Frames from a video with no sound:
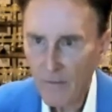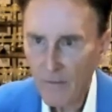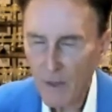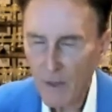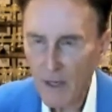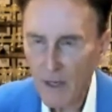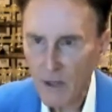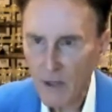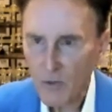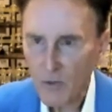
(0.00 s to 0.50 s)

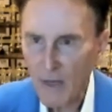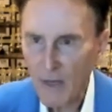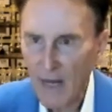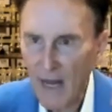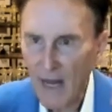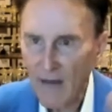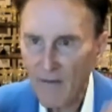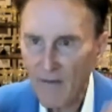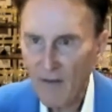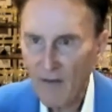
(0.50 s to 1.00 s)
because we
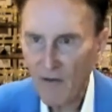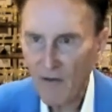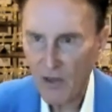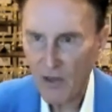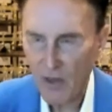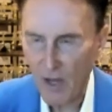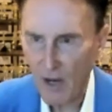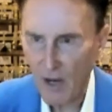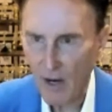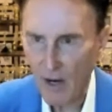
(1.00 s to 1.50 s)
gave
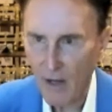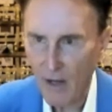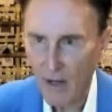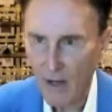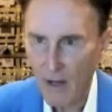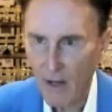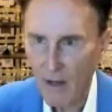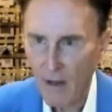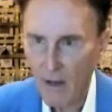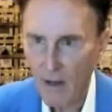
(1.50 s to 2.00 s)
everything
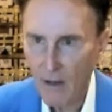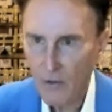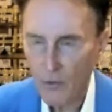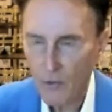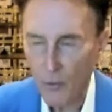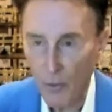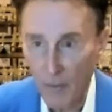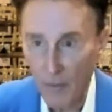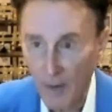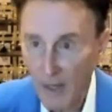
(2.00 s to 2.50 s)

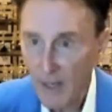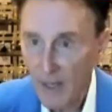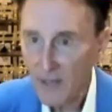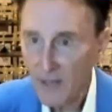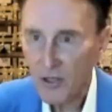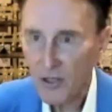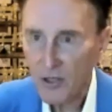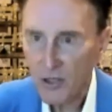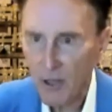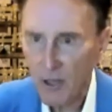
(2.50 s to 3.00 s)
to a
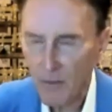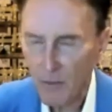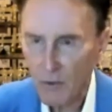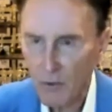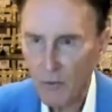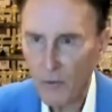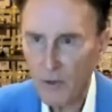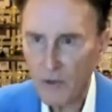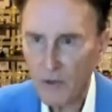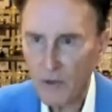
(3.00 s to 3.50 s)
relationship,
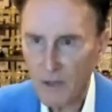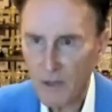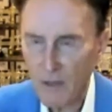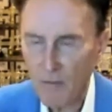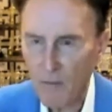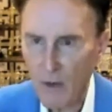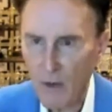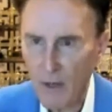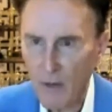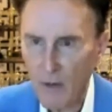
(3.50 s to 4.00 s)
to
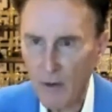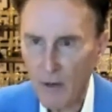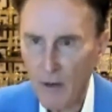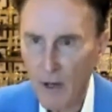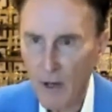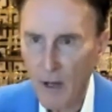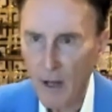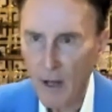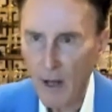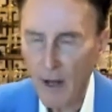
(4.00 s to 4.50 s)
someone or
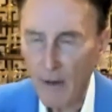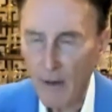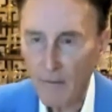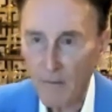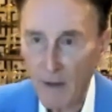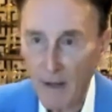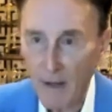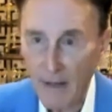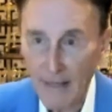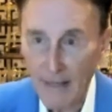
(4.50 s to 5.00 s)

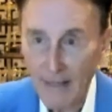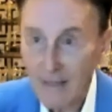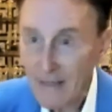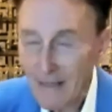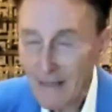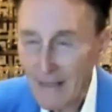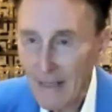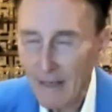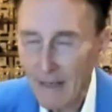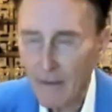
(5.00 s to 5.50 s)
an
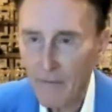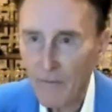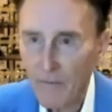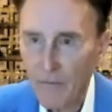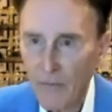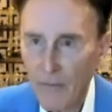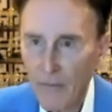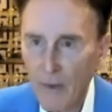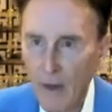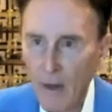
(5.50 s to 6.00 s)
entity, a
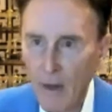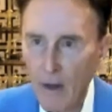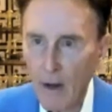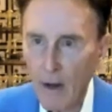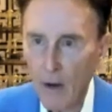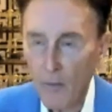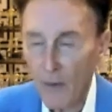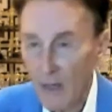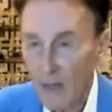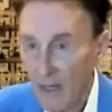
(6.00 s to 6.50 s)

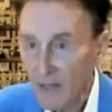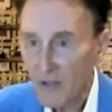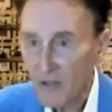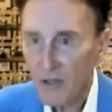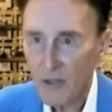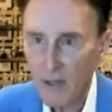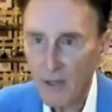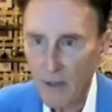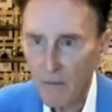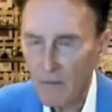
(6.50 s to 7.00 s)

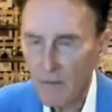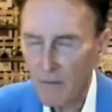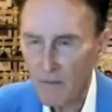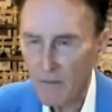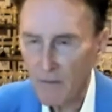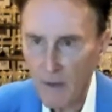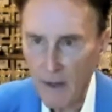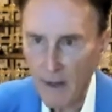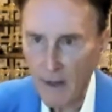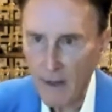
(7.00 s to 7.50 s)
religion,
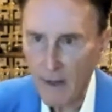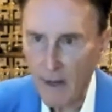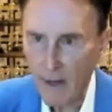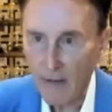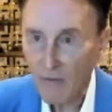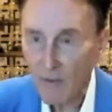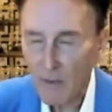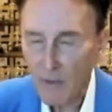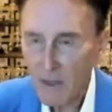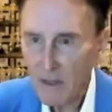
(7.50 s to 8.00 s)
a
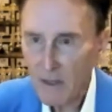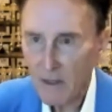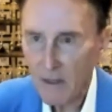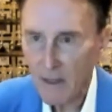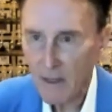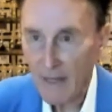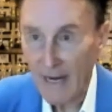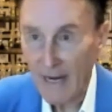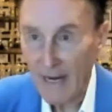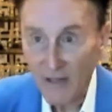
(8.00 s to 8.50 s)
government,
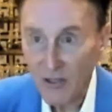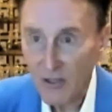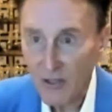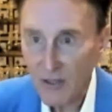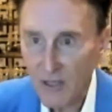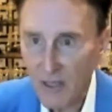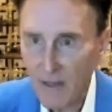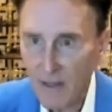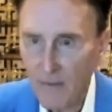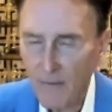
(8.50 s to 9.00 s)
an
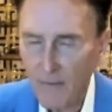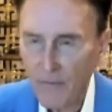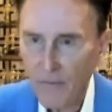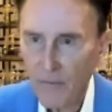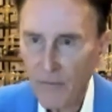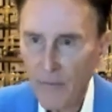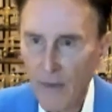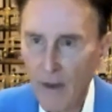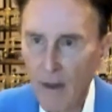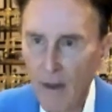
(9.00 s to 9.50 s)
agency,
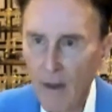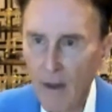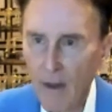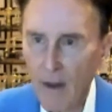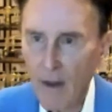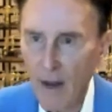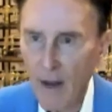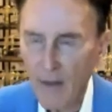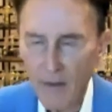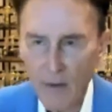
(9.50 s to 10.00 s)

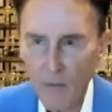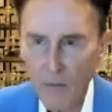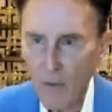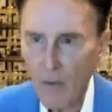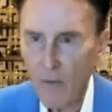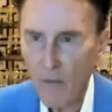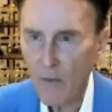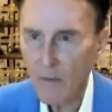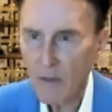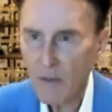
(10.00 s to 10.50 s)
and then we
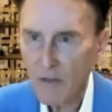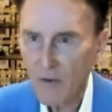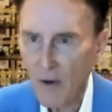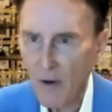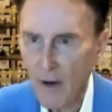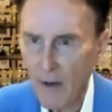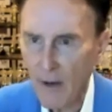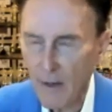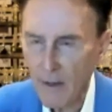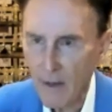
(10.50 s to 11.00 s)
were
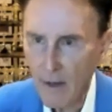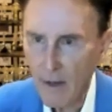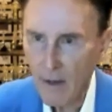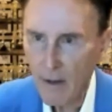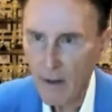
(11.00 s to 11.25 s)
betrayed.